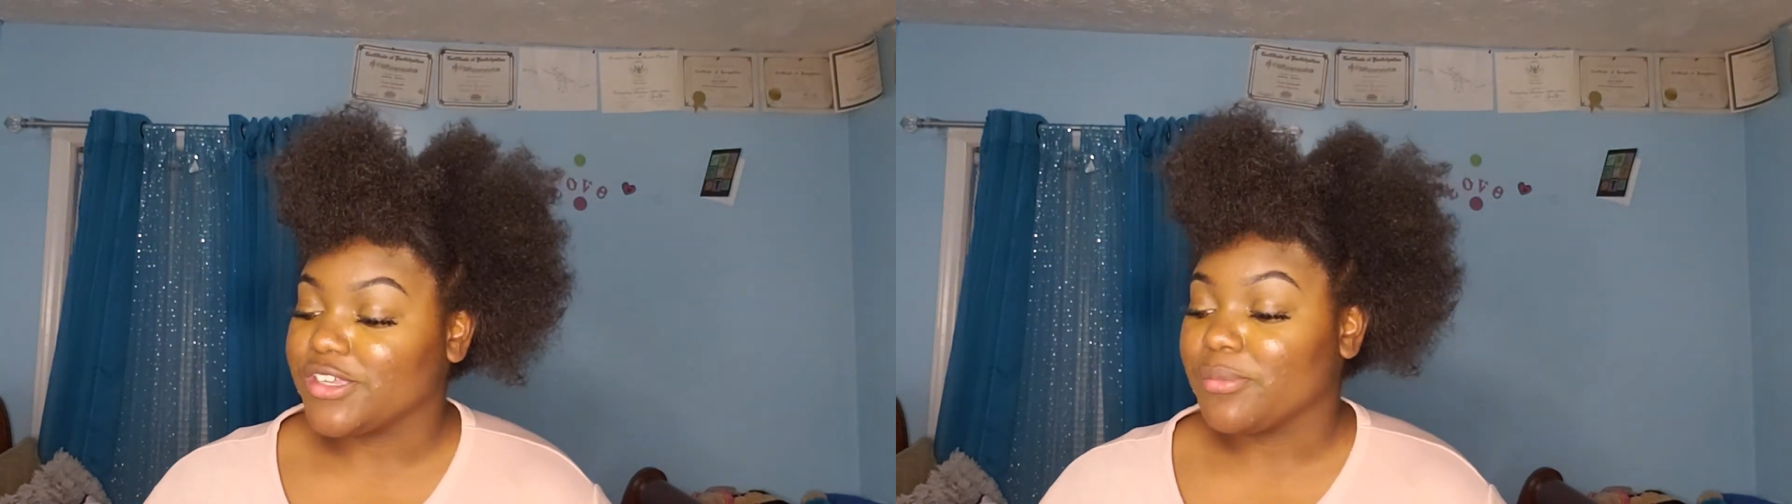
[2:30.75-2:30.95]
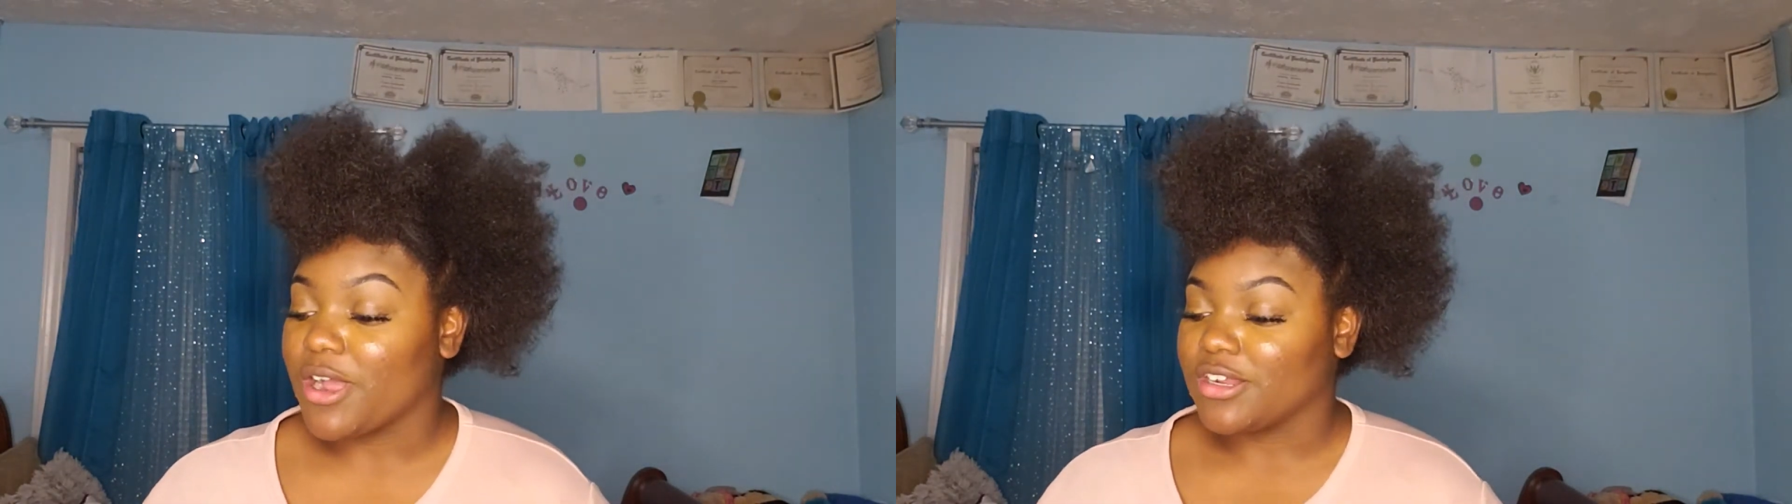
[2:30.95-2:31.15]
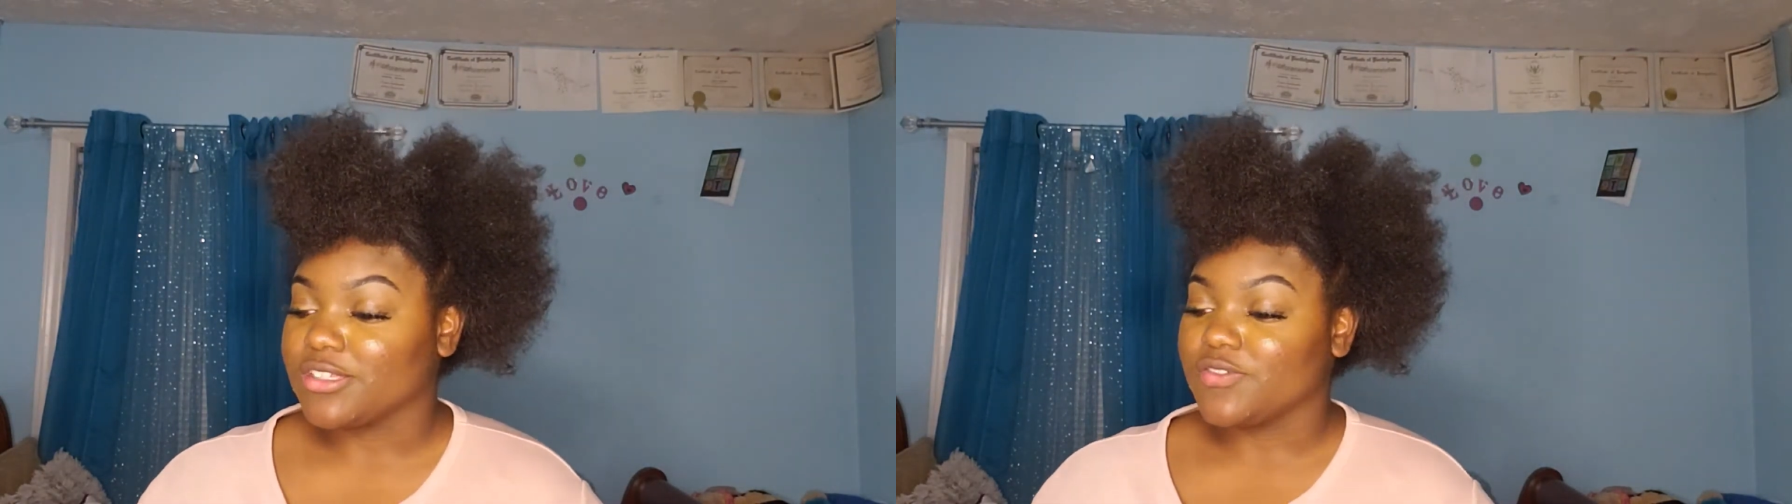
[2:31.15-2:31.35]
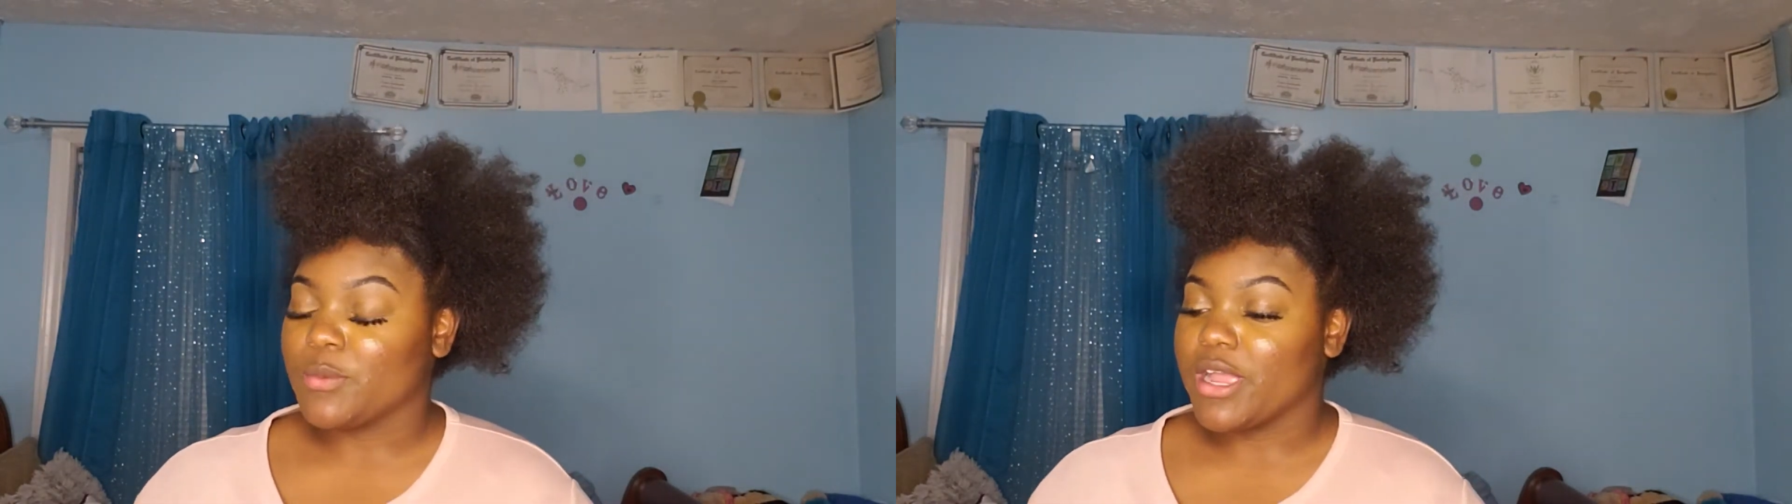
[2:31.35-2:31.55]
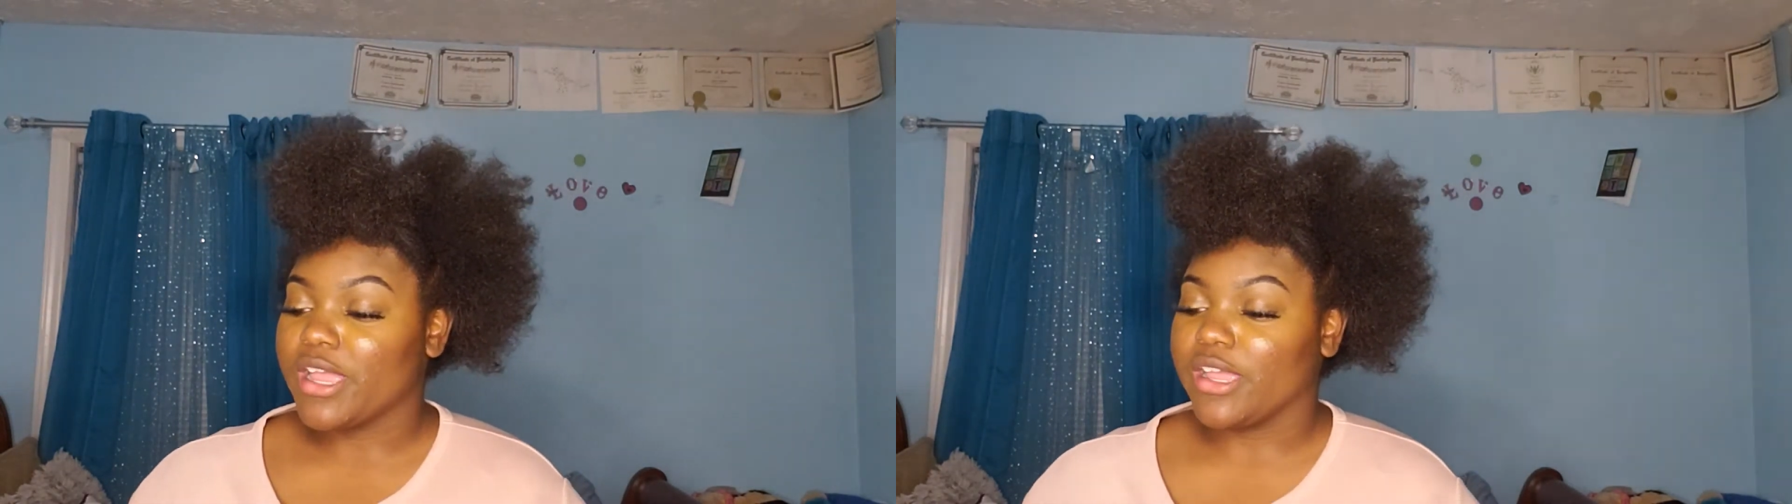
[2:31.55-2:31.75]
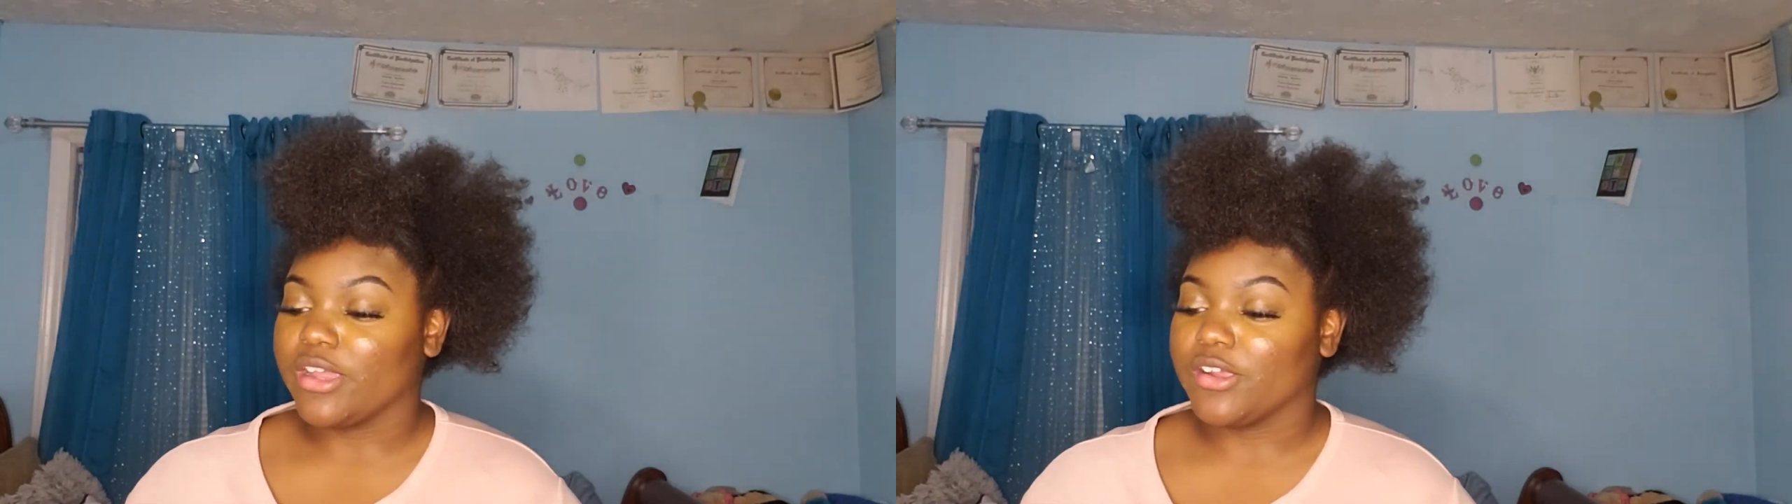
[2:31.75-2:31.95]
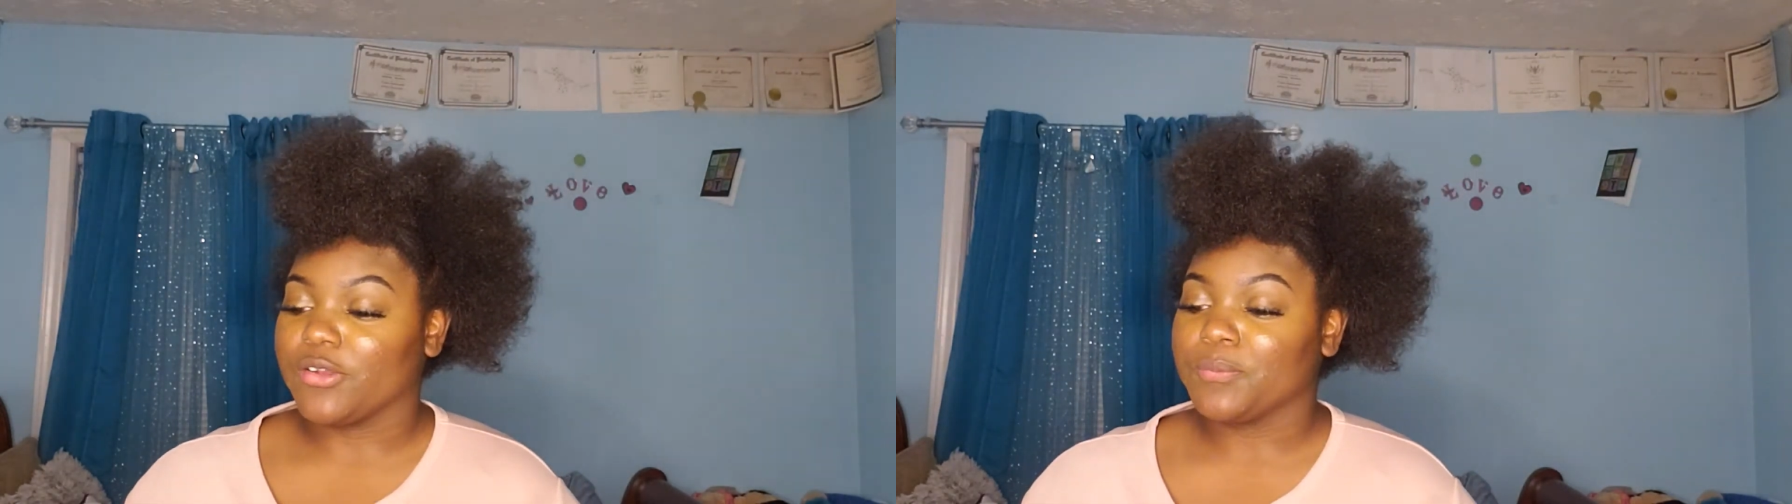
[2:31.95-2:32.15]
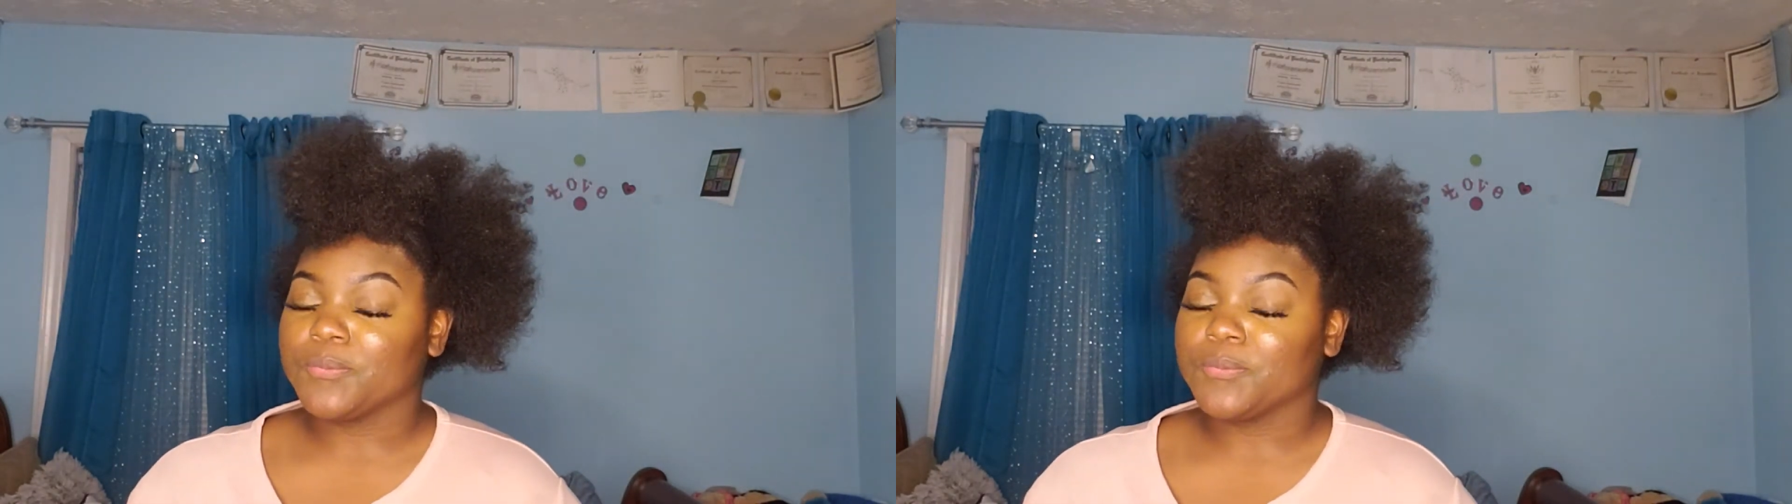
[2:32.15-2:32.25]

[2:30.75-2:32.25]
products for my hair.